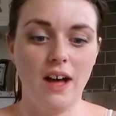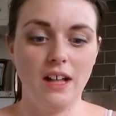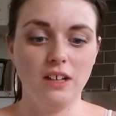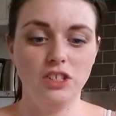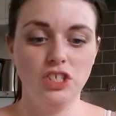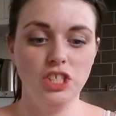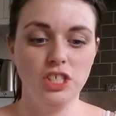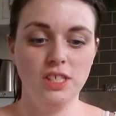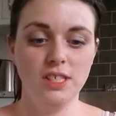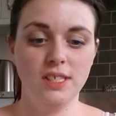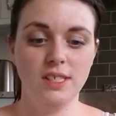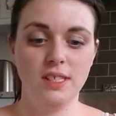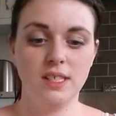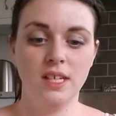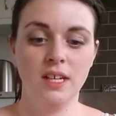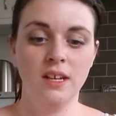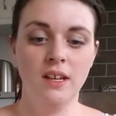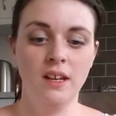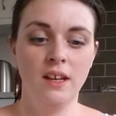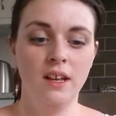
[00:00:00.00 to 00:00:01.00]
I'll
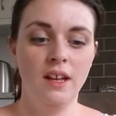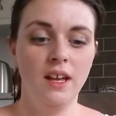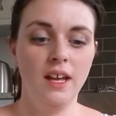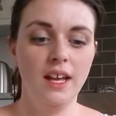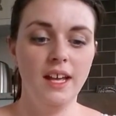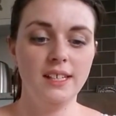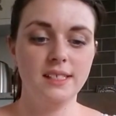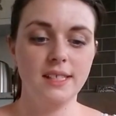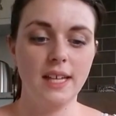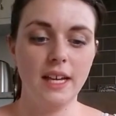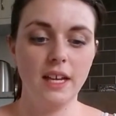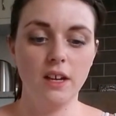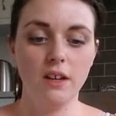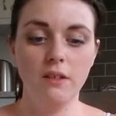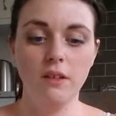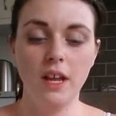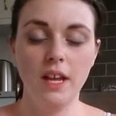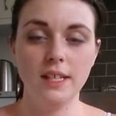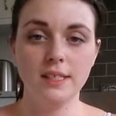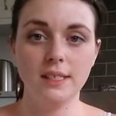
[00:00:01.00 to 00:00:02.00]
just, it's like I
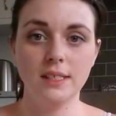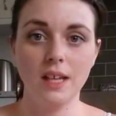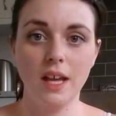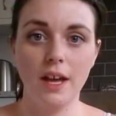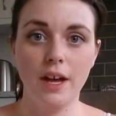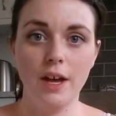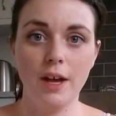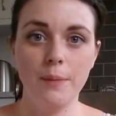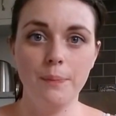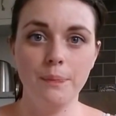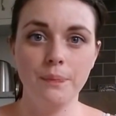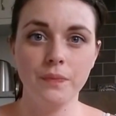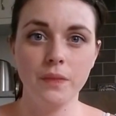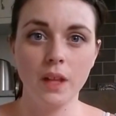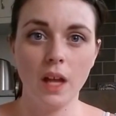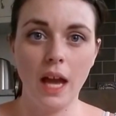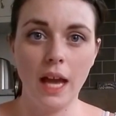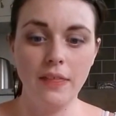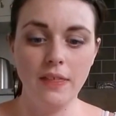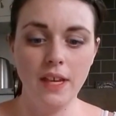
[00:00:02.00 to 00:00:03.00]

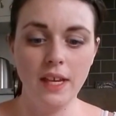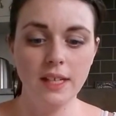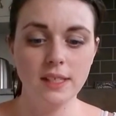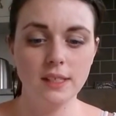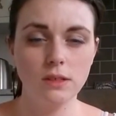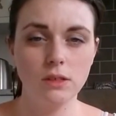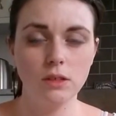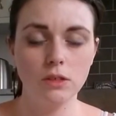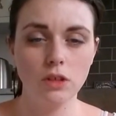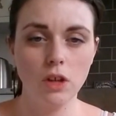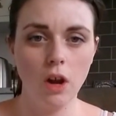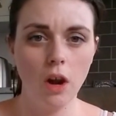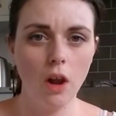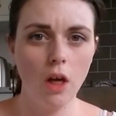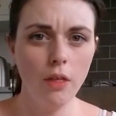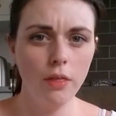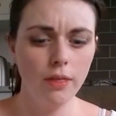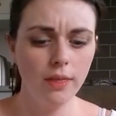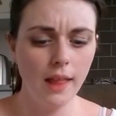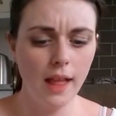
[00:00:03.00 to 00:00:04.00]
think it's called
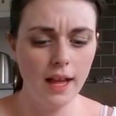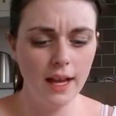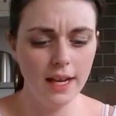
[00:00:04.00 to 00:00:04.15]
cloth